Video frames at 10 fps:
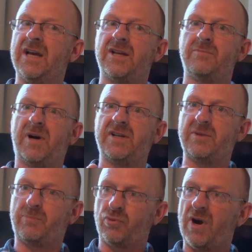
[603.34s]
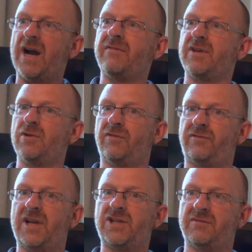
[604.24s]
by depriving your
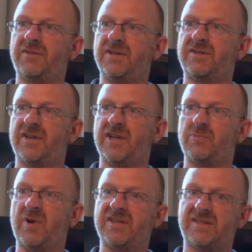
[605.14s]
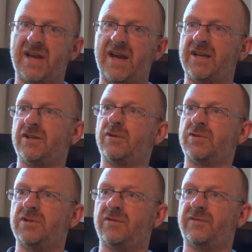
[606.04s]
flesh of these things, by saying no
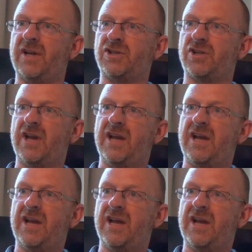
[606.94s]
to your flesh,